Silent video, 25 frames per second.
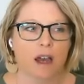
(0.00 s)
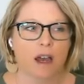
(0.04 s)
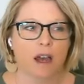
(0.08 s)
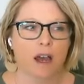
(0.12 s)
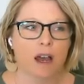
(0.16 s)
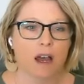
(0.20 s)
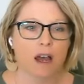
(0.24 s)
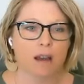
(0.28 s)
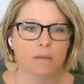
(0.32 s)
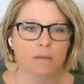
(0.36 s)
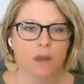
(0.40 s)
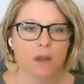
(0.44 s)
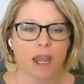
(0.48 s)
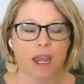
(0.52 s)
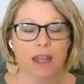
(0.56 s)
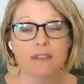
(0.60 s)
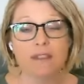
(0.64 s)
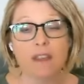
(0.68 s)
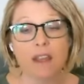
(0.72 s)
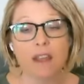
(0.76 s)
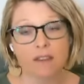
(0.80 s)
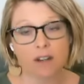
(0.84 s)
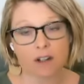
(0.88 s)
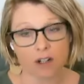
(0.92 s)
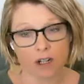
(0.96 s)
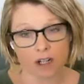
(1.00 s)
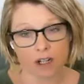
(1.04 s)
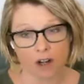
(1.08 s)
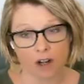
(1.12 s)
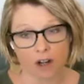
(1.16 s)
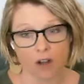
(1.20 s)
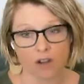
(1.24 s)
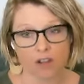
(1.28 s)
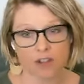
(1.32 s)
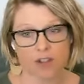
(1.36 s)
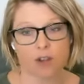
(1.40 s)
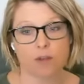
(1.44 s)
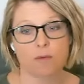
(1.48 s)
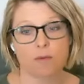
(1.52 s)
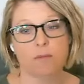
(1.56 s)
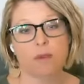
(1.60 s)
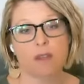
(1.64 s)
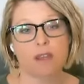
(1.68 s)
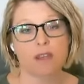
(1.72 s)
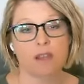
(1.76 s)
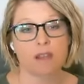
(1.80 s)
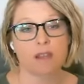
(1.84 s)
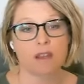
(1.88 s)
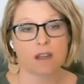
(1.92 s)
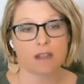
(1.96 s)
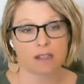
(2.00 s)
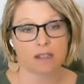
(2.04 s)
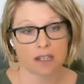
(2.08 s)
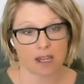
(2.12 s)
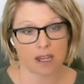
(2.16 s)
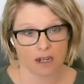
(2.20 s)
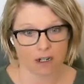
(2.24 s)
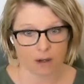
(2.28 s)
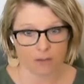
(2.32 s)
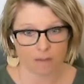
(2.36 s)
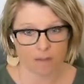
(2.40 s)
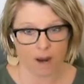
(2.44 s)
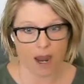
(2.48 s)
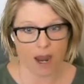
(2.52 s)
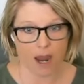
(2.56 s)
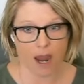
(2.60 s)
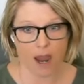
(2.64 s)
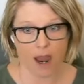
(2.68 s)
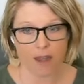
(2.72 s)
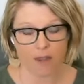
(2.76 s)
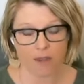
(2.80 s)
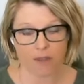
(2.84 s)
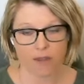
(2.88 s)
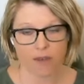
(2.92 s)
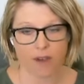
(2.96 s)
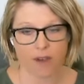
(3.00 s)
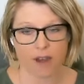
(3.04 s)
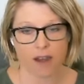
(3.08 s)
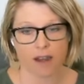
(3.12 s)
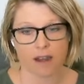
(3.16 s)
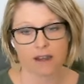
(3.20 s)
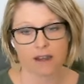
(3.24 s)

And then there could also be a psychopath,